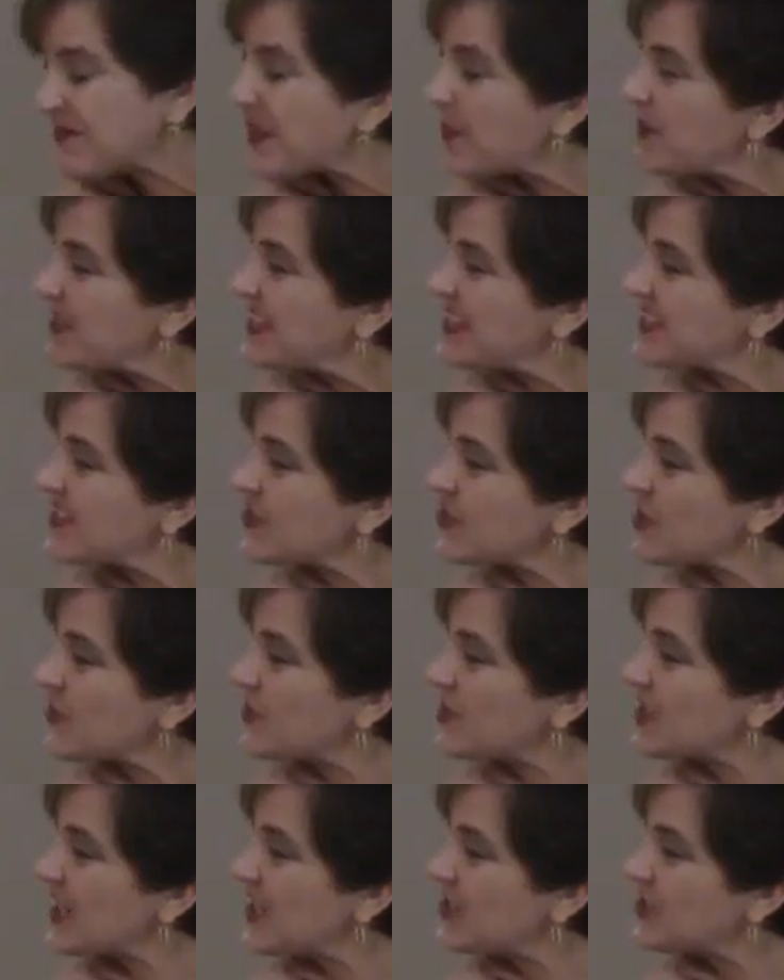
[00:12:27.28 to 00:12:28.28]
But these
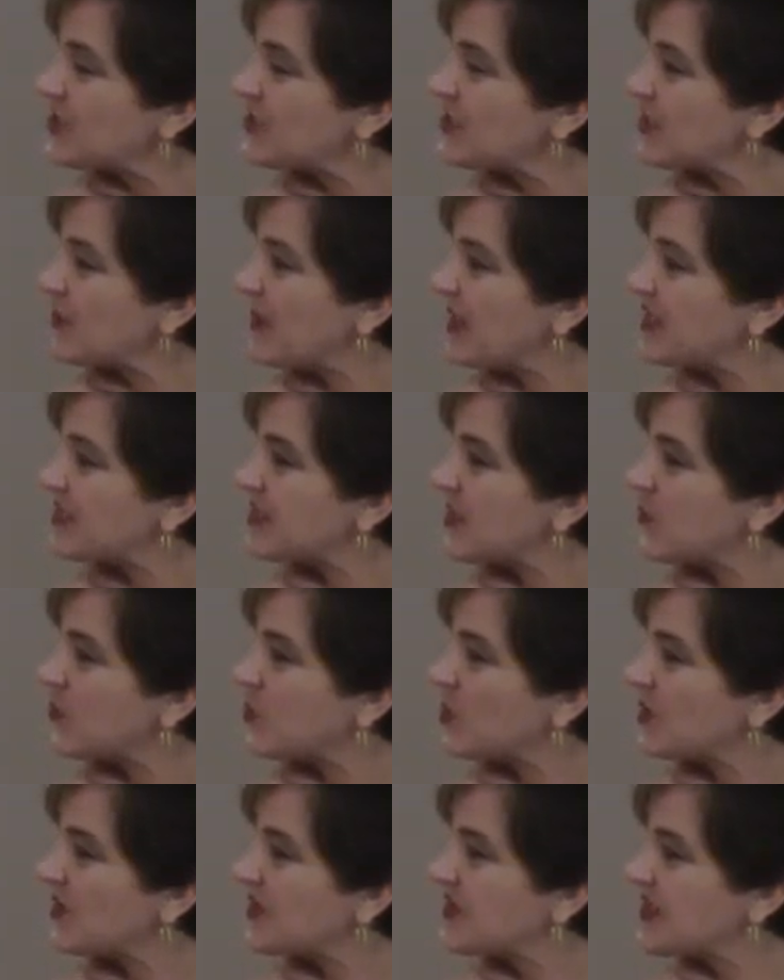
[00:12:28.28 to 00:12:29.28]
interpretations are based on
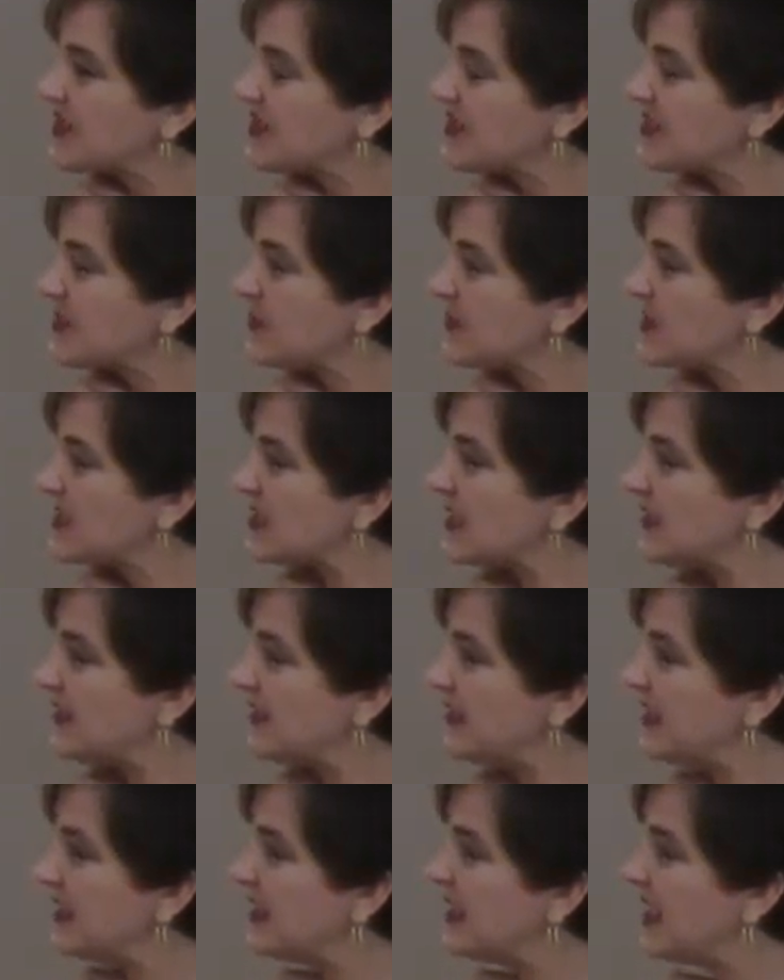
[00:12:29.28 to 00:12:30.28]
world systems
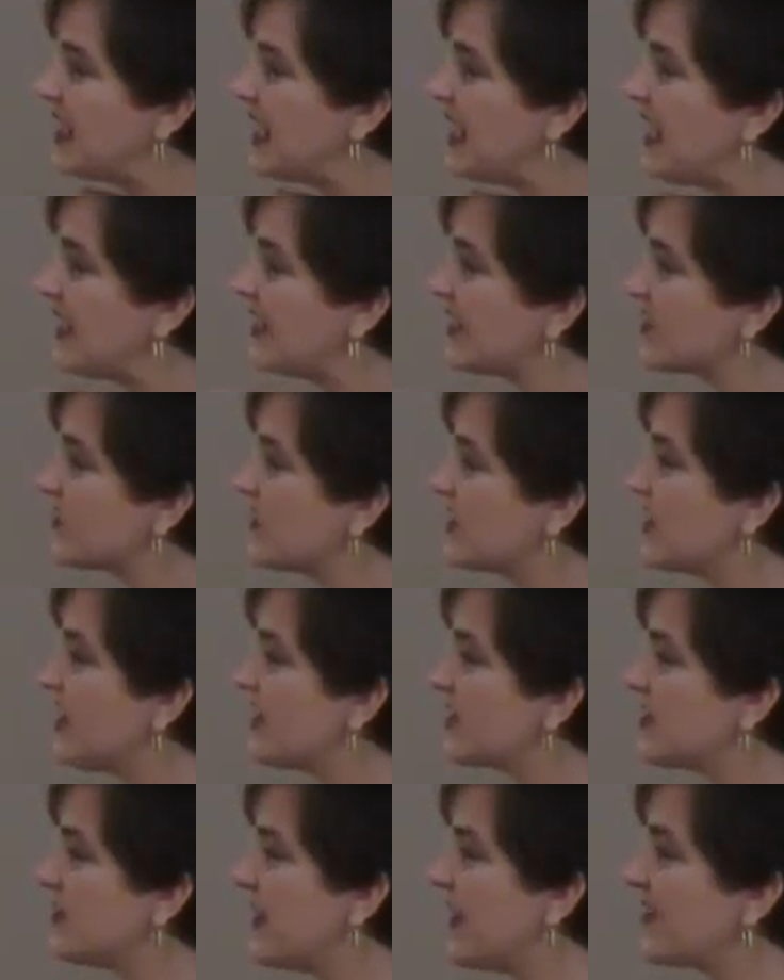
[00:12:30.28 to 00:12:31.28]
theory. And as we
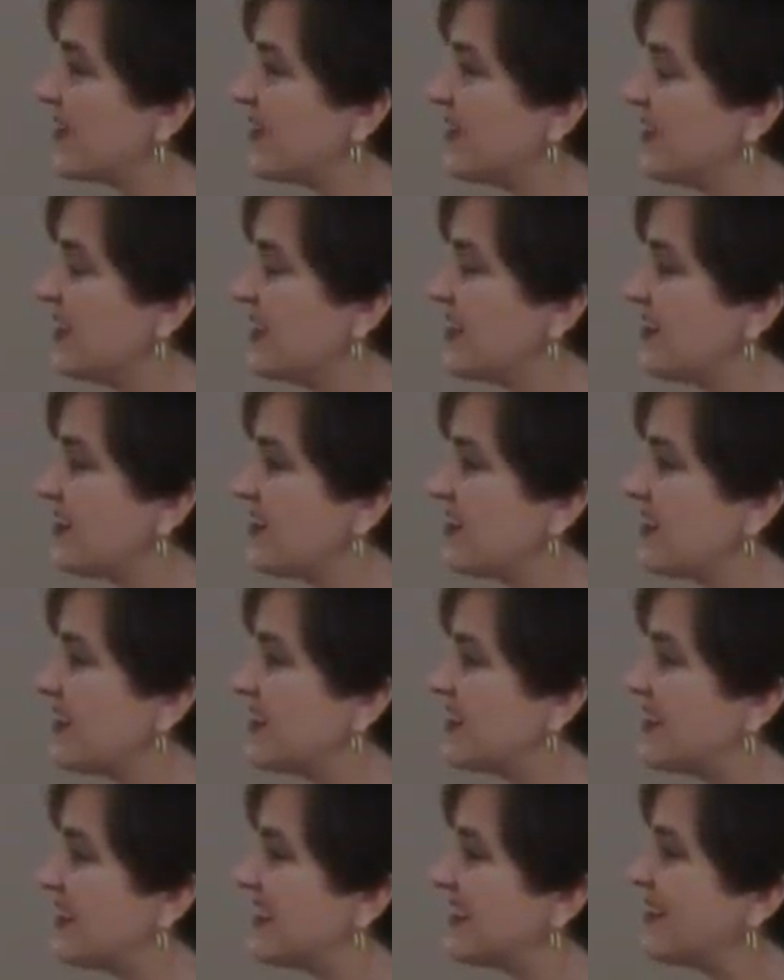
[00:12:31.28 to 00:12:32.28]
talked about earlier,
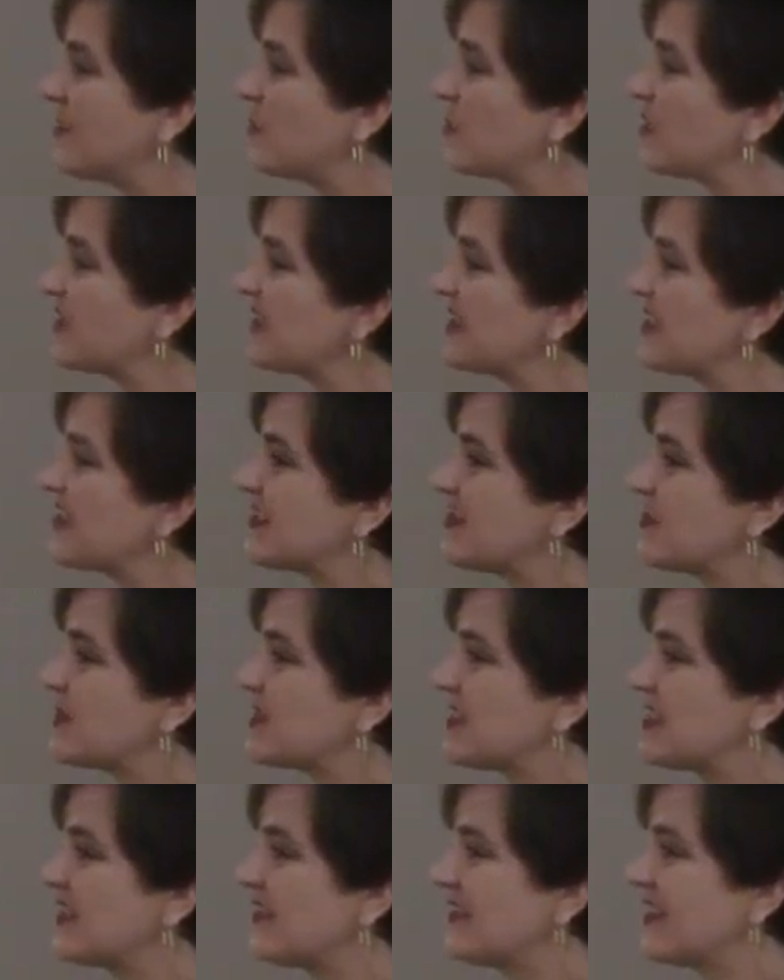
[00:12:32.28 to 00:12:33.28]
world
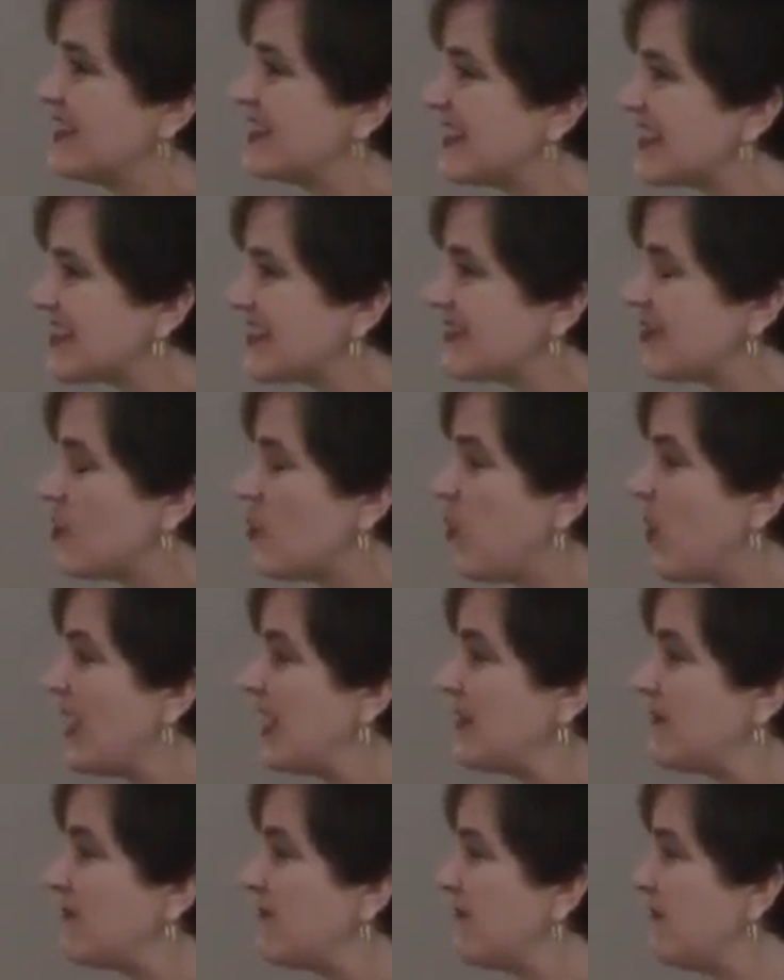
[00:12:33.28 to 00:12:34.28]
systems theory doesn't
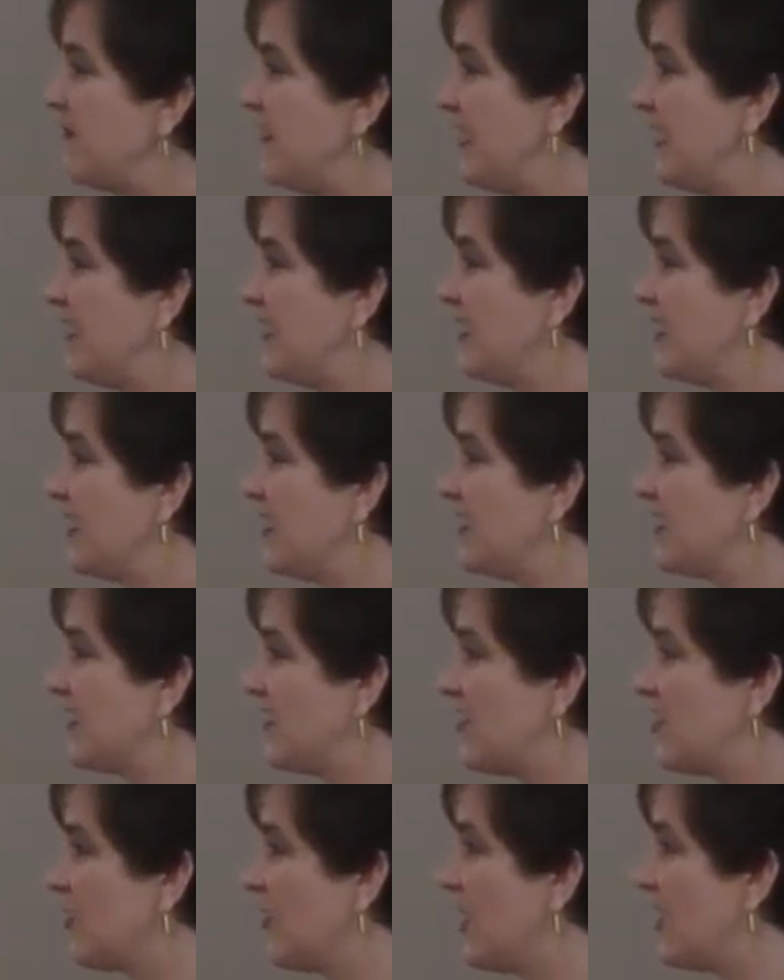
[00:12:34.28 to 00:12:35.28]
quite fit the
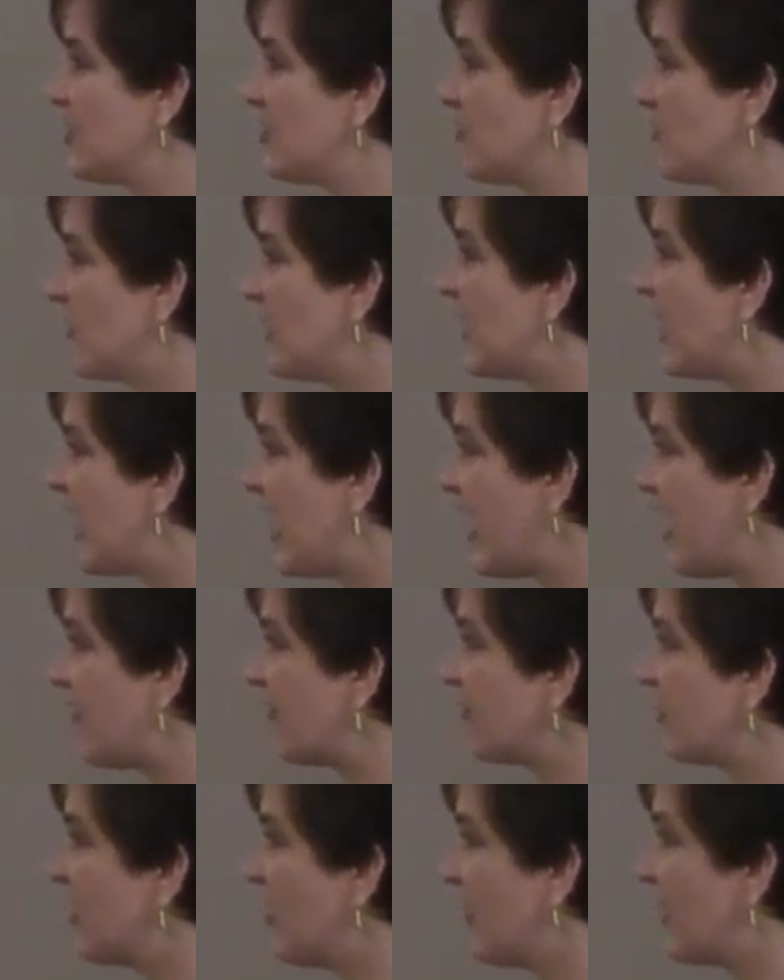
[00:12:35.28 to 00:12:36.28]
situation we
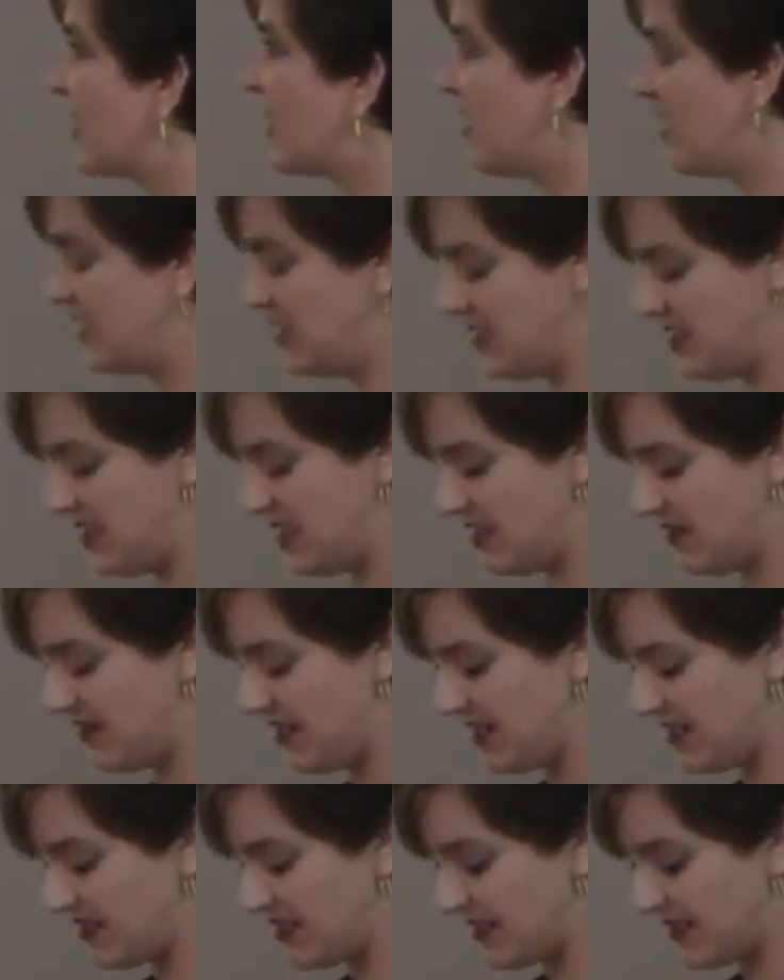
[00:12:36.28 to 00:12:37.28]
have going on in the Near
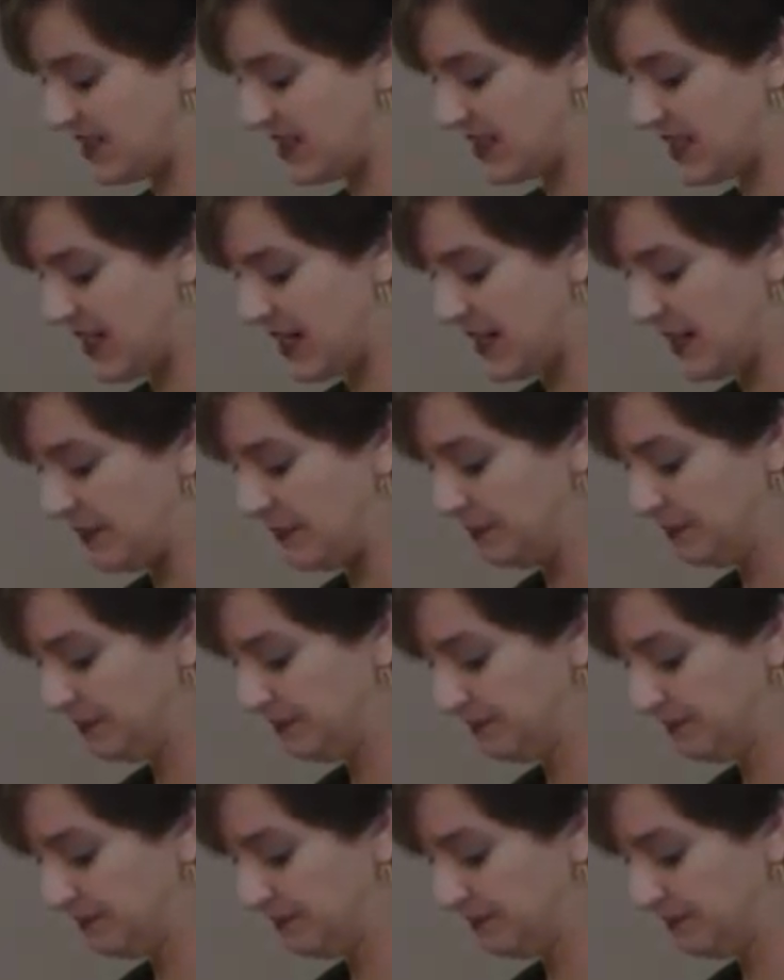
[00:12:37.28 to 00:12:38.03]
East at the time.